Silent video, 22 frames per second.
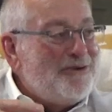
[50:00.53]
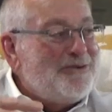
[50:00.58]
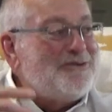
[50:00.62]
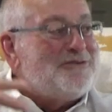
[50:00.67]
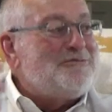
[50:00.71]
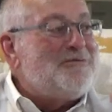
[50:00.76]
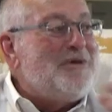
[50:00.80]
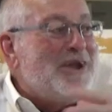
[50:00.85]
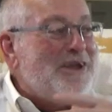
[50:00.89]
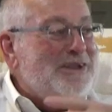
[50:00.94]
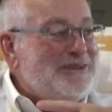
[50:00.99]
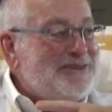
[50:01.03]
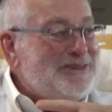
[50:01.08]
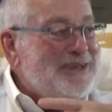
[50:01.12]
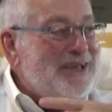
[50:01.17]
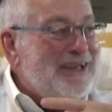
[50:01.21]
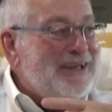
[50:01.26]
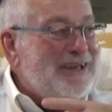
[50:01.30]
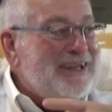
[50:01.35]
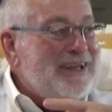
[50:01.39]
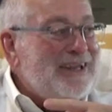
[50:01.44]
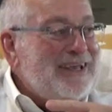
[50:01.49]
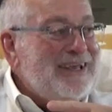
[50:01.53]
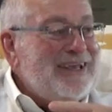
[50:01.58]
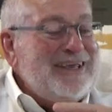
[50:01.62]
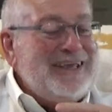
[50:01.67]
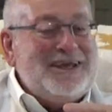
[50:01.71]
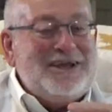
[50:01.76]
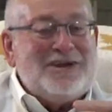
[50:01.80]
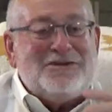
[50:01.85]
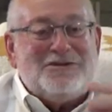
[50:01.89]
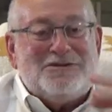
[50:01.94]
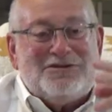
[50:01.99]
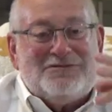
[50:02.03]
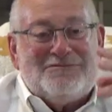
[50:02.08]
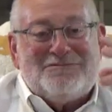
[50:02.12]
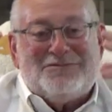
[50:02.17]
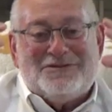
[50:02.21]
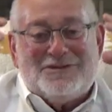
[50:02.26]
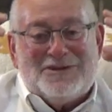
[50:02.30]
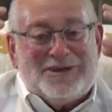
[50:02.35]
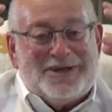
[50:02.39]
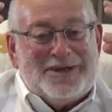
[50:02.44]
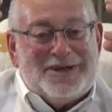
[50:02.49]
diverse mindset, and
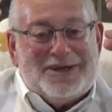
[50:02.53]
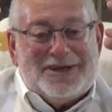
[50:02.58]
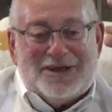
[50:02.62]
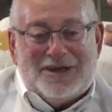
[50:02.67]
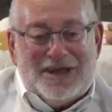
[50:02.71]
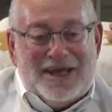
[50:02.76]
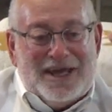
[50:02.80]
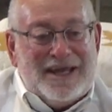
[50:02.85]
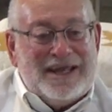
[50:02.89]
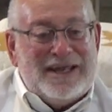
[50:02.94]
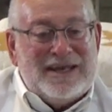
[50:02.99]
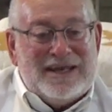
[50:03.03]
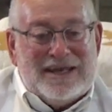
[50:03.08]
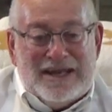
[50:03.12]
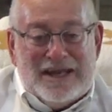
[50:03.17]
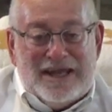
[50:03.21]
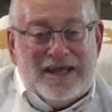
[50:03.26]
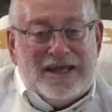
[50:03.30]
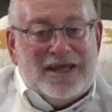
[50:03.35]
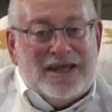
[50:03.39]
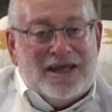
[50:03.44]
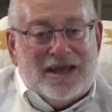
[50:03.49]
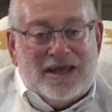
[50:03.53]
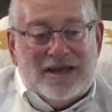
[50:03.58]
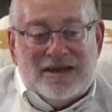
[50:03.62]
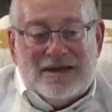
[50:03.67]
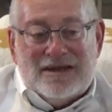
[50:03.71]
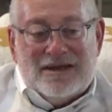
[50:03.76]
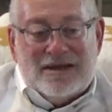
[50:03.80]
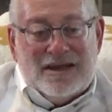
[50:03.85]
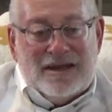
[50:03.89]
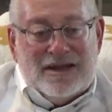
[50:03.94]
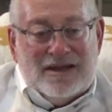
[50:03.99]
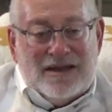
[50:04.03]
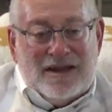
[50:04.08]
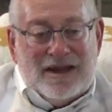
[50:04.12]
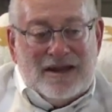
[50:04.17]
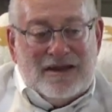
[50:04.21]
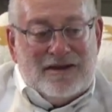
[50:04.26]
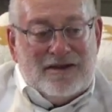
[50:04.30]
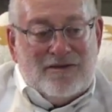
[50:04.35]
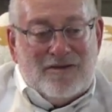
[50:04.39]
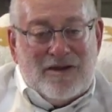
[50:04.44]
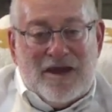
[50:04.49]
uh, and and
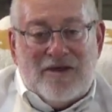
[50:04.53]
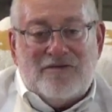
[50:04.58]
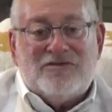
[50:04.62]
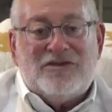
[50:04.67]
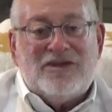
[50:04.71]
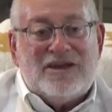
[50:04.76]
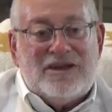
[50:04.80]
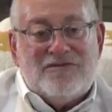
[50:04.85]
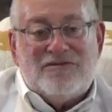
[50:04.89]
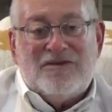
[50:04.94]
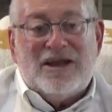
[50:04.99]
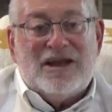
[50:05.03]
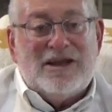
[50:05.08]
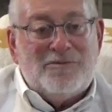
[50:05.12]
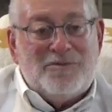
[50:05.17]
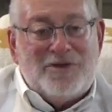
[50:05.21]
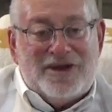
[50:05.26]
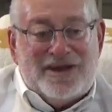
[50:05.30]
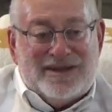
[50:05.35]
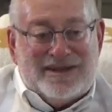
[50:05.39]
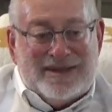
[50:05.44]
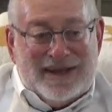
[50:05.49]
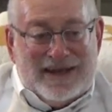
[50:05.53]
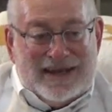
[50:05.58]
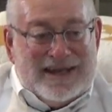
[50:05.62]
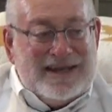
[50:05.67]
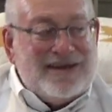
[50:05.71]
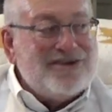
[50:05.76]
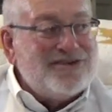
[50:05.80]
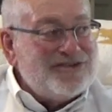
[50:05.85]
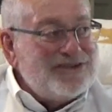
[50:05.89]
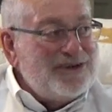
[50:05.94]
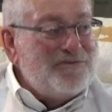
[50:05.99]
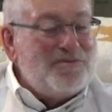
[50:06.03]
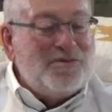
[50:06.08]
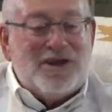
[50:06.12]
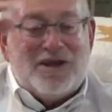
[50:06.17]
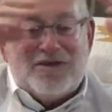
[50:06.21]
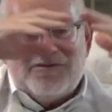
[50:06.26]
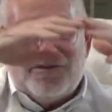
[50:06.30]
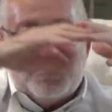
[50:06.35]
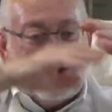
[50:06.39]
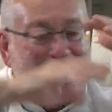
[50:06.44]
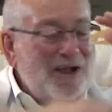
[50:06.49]
and you have to develop it at the
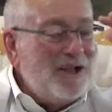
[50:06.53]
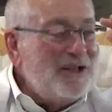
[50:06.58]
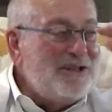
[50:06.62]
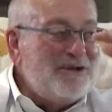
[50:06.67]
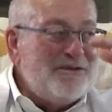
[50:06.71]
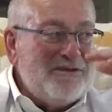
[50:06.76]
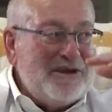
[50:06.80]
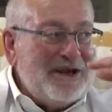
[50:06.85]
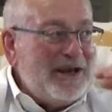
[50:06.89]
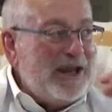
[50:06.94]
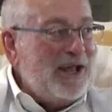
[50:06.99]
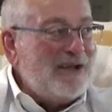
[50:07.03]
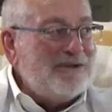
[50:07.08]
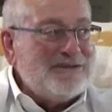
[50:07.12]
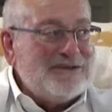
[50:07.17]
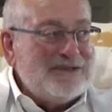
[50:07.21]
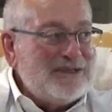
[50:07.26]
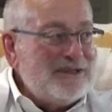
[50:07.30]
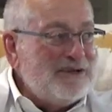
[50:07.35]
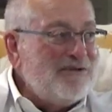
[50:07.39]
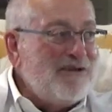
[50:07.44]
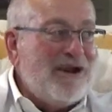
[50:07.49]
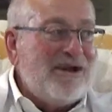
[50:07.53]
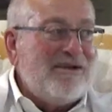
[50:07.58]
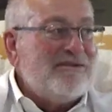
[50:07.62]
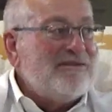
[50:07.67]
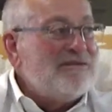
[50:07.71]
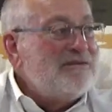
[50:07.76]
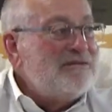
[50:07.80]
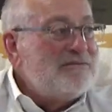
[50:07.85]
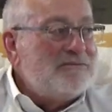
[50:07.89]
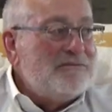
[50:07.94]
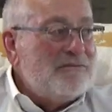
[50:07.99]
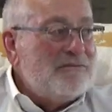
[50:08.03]
leadership level all the way down to the ground.